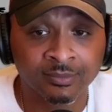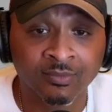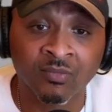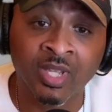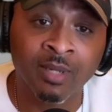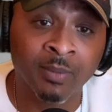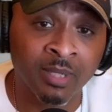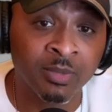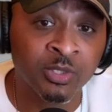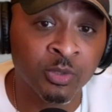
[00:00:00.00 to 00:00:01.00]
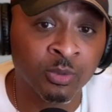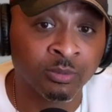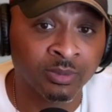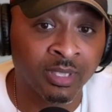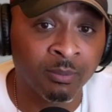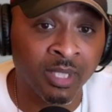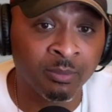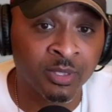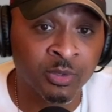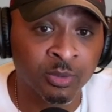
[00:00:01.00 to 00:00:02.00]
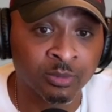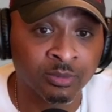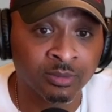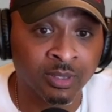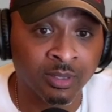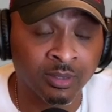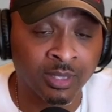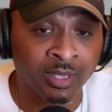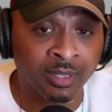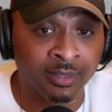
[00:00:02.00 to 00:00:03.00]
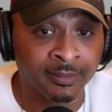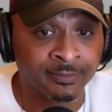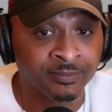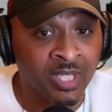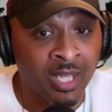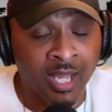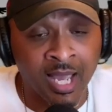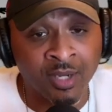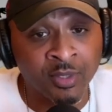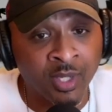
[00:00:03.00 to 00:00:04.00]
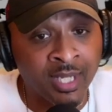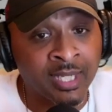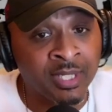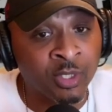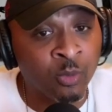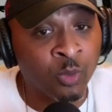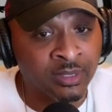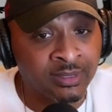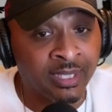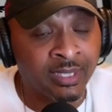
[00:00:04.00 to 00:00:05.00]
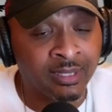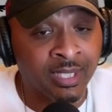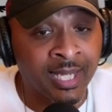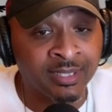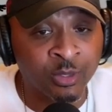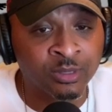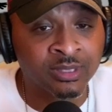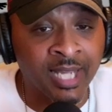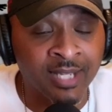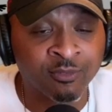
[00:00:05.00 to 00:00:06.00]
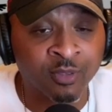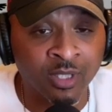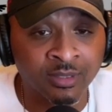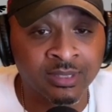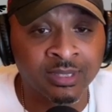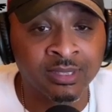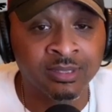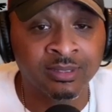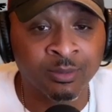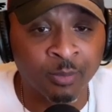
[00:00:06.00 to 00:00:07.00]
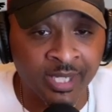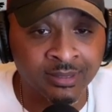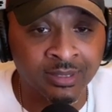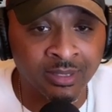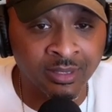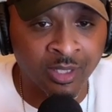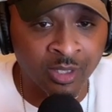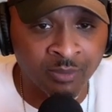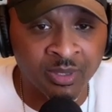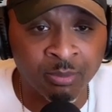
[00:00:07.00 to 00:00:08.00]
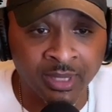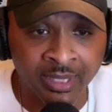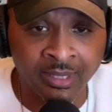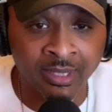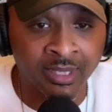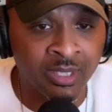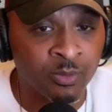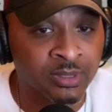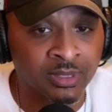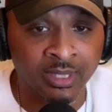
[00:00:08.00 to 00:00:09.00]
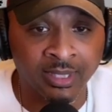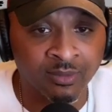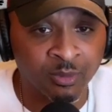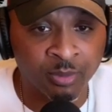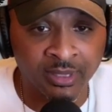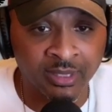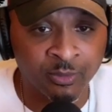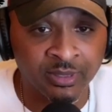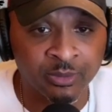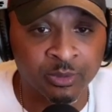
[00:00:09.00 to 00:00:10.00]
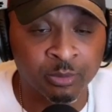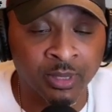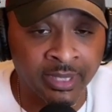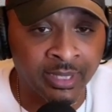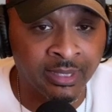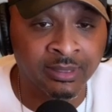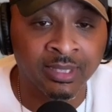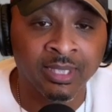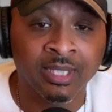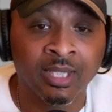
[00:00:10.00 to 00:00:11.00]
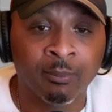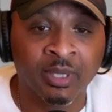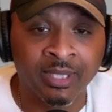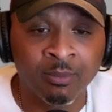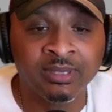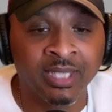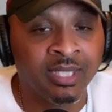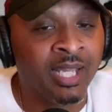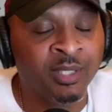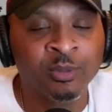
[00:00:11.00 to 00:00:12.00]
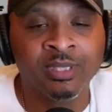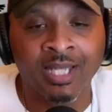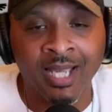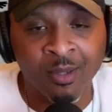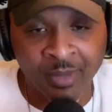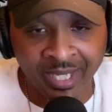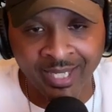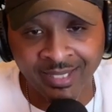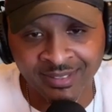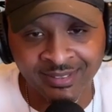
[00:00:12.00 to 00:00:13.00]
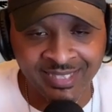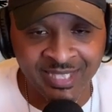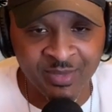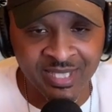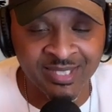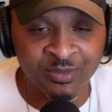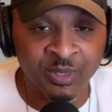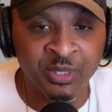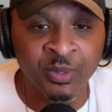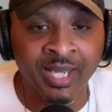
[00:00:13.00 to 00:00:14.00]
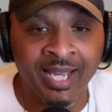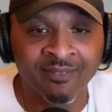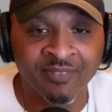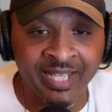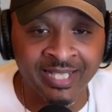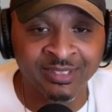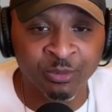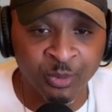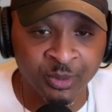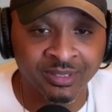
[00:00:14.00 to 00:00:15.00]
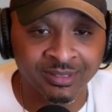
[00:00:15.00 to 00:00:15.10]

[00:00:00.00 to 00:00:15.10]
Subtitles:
That might be true. So, I don't know. I know one thing. I know Scott Frost is Nebraska alum. He played there. He was a hell of a player when he was playing. But I'm going to tell you, I don't care how bad your team is. When you got fan support,